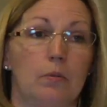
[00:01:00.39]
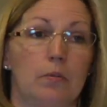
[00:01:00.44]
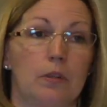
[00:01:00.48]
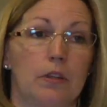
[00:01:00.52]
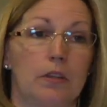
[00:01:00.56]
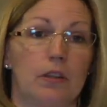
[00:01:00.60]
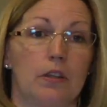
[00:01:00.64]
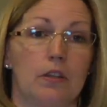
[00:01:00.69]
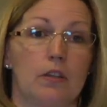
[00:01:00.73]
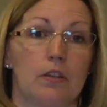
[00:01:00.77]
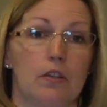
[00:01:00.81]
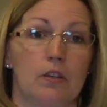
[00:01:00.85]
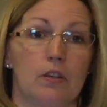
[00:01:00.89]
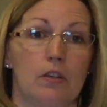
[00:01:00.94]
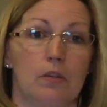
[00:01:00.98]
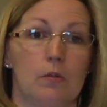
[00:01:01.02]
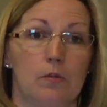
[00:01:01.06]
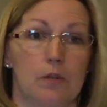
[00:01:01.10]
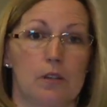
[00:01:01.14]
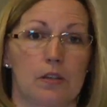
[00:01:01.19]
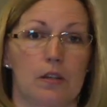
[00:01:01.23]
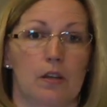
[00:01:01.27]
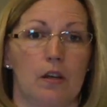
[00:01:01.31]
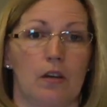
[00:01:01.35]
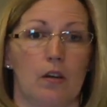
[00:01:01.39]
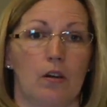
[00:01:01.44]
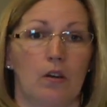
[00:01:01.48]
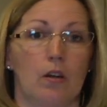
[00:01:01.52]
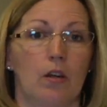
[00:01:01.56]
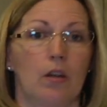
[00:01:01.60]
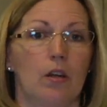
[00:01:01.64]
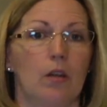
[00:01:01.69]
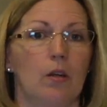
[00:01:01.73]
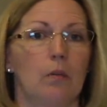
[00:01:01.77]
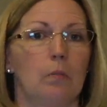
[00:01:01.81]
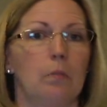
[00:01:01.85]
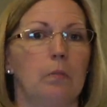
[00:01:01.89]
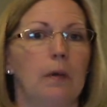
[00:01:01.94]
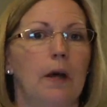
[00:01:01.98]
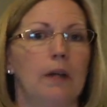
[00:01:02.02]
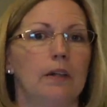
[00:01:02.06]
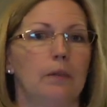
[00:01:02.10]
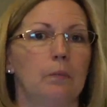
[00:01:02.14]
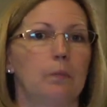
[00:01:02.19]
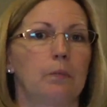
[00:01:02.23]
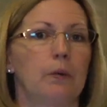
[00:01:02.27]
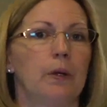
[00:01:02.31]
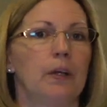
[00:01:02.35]
with continuous care,
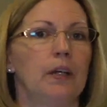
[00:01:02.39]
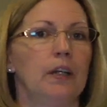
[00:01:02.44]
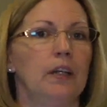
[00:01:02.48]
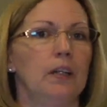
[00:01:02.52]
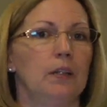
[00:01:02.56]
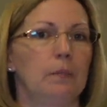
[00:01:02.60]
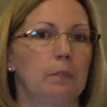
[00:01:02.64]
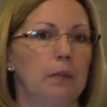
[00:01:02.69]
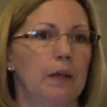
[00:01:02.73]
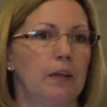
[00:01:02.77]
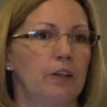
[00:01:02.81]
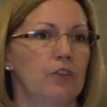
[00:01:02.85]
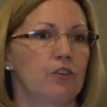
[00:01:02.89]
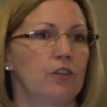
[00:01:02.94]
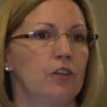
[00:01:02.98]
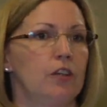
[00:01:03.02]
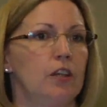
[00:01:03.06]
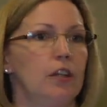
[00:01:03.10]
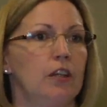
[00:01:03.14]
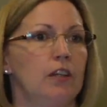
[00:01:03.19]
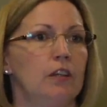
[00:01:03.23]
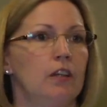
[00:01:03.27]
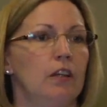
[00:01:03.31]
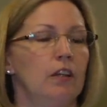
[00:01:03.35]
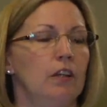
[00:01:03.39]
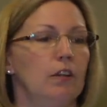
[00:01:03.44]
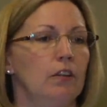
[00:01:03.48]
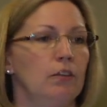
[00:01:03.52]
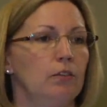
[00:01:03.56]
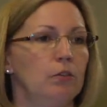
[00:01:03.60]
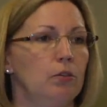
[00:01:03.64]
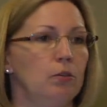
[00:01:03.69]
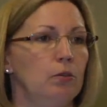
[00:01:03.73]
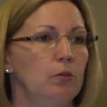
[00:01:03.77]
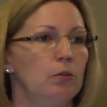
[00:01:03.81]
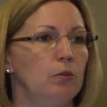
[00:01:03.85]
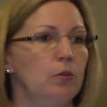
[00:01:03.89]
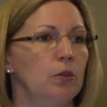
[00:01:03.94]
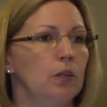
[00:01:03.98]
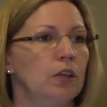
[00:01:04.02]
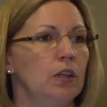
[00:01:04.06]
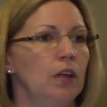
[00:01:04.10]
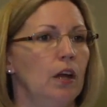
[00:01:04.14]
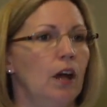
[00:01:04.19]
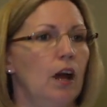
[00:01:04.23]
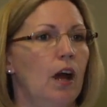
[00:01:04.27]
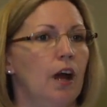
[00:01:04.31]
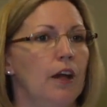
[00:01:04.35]
but bringing the patient in to
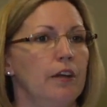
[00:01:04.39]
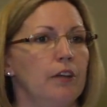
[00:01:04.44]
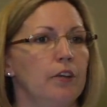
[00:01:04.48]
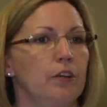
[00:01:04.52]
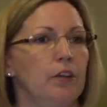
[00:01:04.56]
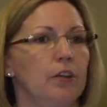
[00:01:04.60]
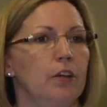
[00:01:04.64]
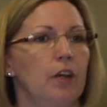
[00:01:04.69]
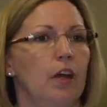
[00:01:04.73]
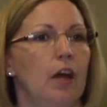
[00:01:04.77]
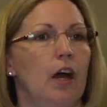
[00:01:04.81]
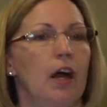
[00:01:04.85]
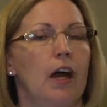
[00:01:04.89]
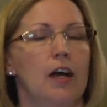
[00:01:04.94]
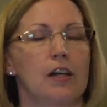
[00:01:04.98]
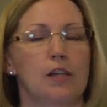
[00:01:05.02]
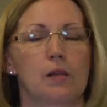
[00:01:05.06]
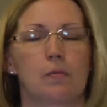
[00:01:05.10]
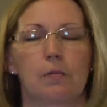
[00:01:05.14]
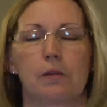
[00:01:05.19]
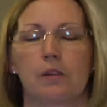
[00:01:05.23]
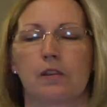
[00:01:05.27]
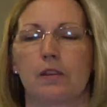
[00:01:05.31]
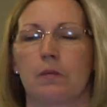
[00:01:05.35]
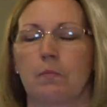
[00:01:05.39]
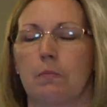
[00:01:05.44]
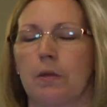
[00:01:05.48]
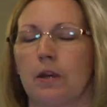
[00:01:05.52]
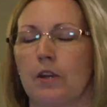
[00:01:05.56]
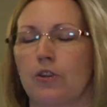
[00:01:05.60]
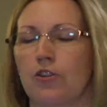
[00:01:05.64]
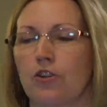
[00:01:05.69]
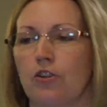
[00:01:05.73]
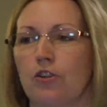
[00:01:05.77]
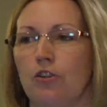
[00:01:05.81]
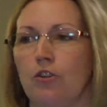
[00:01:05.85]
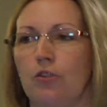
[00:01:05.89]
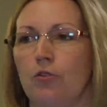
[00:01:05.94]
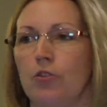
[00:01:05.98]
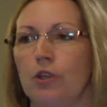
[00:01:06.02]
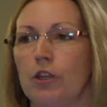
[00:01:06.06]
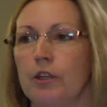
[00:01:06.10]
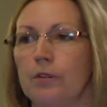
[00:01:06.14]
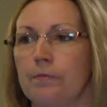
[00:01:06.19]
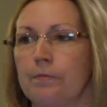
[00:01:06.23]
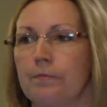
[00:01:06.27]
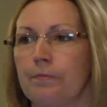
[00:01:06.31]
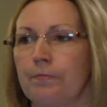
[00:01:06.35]
either a hospice inpatient
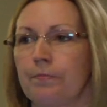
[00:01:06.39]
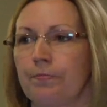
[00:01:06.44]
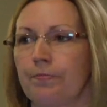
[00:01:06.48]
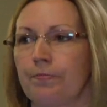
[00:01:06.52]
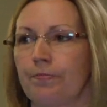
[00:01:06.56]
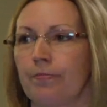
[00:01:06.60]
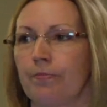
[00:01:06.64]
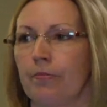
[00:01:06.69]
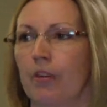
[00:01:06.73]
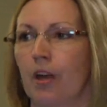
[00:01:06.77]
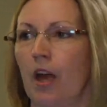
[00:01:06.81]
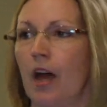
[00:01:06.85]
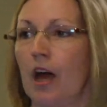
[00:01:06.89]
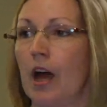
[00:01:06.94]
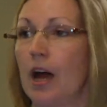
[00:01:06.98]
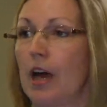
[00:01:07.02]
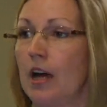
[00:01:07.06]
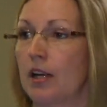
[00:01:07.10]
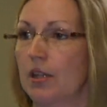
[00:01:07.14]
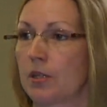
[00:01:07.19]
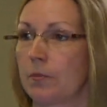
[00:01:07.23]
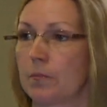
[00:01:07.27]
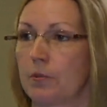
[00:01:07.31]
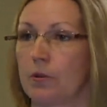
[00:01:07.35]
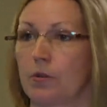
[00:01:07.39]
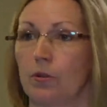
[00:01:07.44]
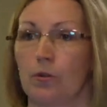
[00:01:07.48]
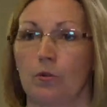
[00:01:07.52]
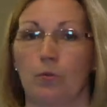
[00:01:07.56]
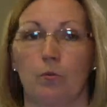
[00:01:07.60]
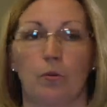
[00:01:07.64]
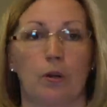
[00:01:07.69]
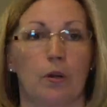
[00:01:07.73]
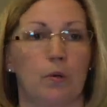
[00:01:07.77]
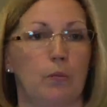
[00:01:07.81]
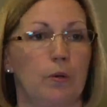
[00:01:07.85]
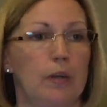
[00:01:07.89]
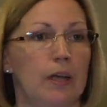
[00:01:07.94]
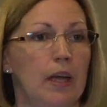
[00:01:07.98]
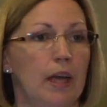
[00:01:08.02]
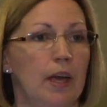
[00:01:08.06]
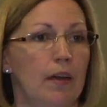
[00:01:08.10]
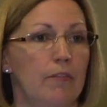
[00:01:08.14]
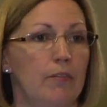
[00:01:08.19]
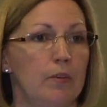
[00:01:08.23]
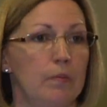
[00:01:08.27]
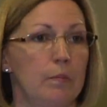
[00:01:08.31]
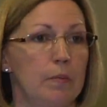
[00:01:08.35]
unit, a hospital where we
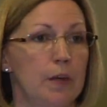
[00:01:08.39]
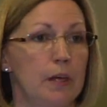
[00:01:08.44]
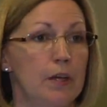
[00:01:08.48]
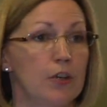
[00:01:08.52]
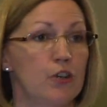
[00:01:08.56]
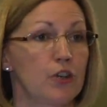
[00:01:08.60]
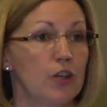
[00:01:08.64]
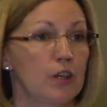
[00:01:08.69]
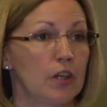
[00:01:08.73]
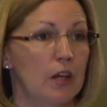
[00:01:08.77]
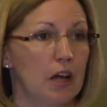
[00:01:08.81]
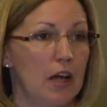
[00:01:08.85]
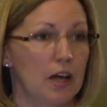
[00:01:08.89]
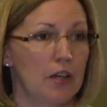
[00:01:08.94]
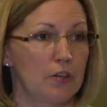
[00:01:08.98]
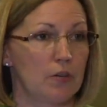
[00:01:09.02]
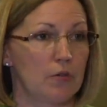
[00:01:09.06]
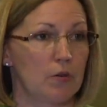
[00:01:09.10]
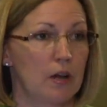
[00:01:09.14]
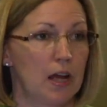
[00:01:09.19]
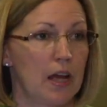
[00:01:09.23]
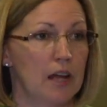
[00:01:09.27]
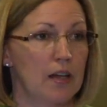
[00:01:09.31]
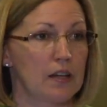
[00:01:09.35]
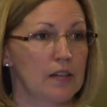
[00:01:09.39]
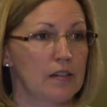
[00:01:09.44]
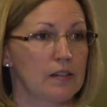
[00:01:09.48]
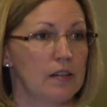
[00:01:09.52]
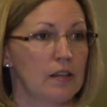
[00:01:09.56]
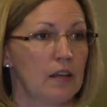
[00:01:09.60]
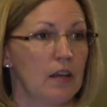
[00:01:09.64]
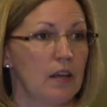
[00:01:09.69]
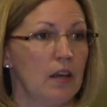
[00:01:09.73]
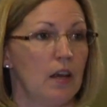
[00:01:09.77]
have inpatient contracts,